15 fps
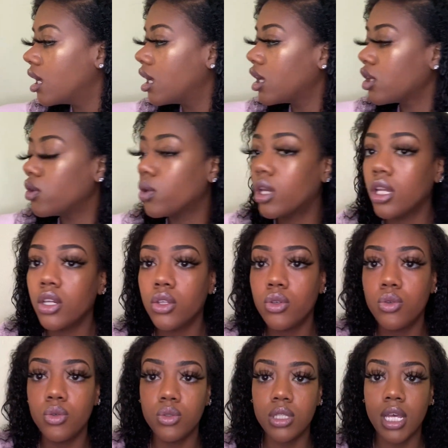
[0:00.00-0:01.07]
You can
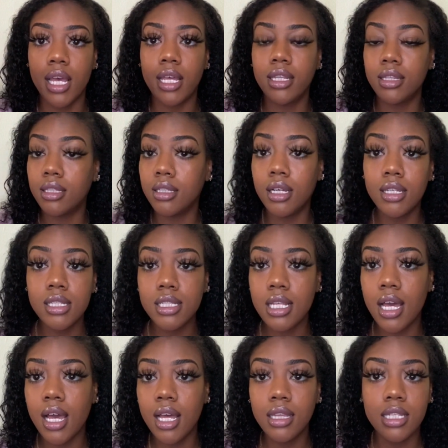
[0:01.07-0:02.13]
use at the other
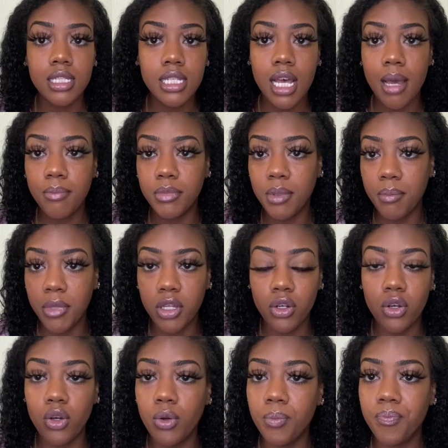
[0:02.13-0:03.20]
side, the top, the
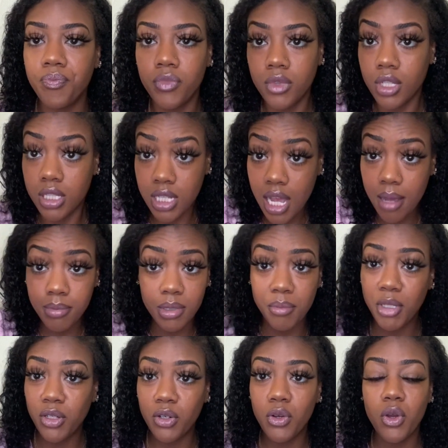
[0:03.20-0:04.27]
middle, the top, the
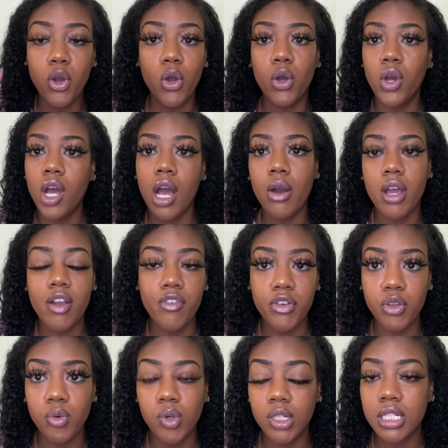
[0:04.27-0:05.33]
middle, however
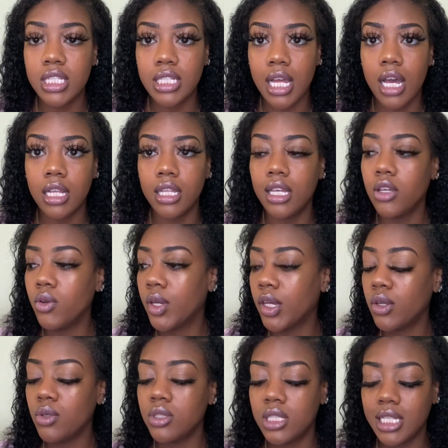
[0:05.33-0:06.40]
you want to style it. You can
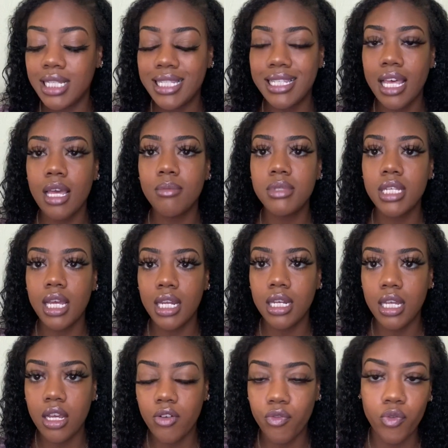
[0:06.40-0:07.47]
use this same
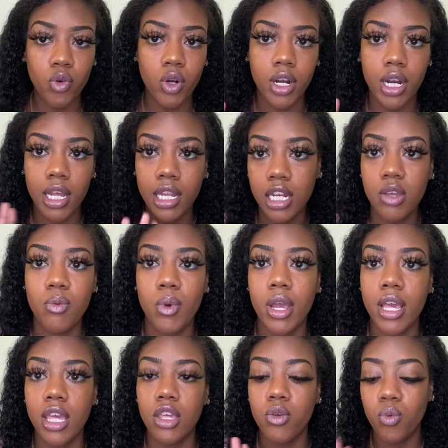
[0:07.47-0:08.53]
technique for any way
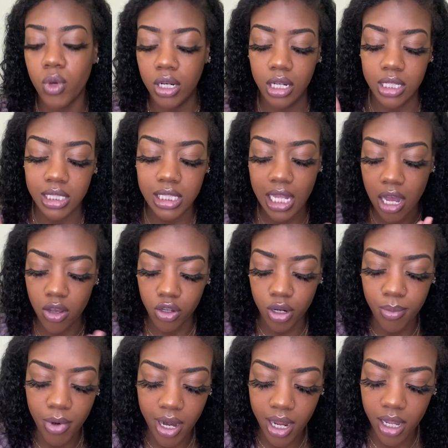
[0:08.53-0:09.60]
you want to style your
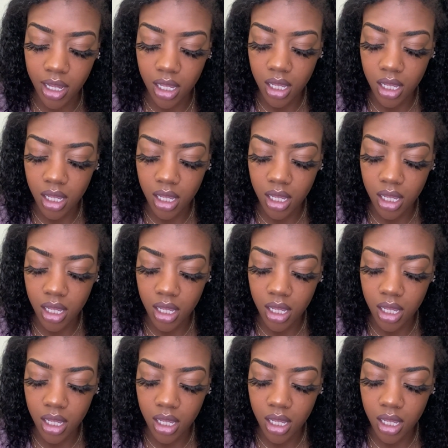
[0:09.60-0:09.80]
braid.